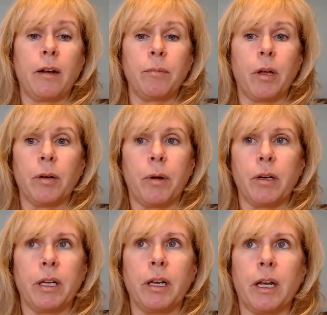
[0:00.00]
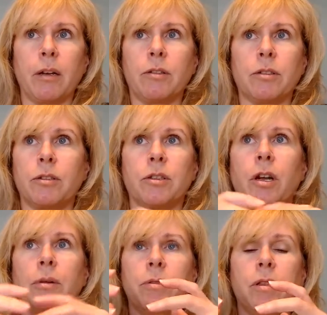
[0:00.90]
I'm not about eating at certain
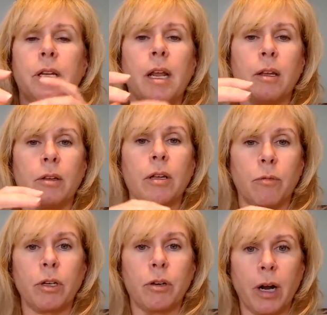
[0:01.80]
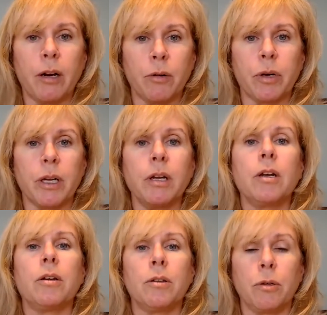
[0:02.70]
times of the day. When you're hungry,
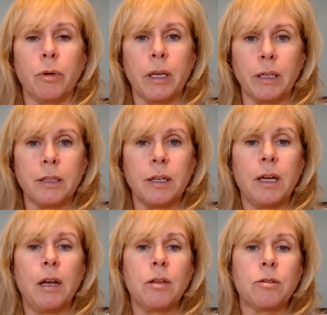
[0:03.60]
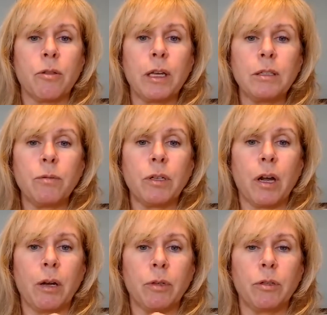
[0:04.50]
you eat. So that's what
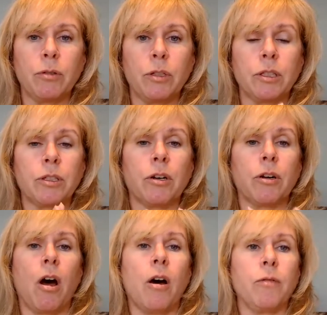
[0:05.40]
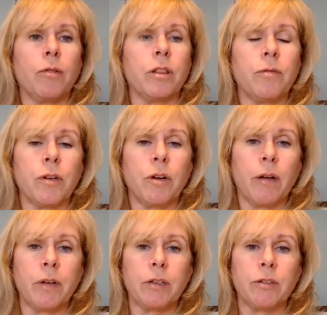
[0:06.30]
I would do to start off with if you're
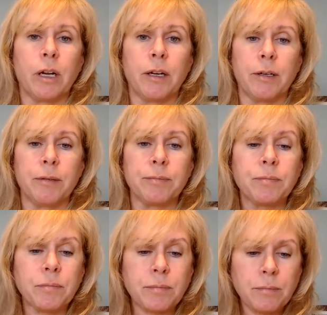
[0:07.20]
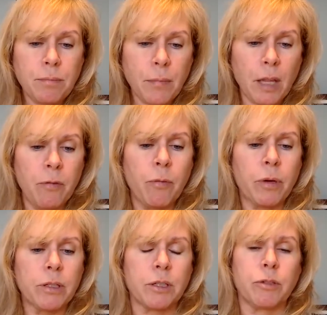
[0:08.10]
having. If you
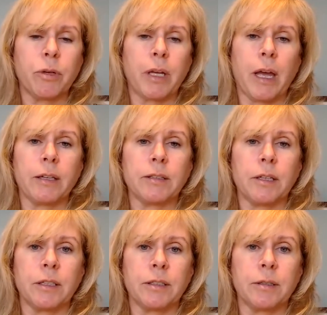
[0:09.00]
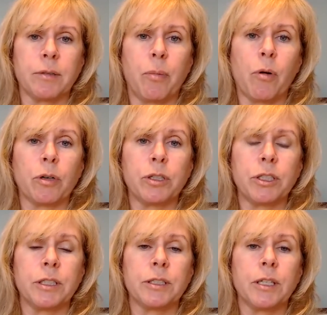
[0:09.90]
want to start doing hand-sized
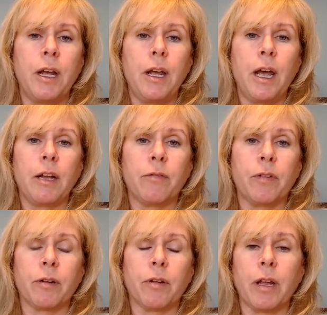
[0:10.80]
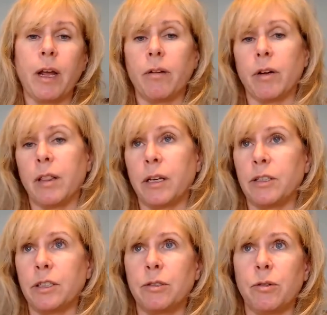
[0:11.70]
portions, and to figure that out, and then
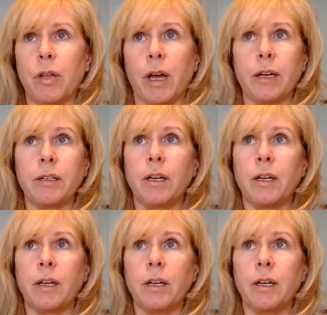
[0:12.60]
just do that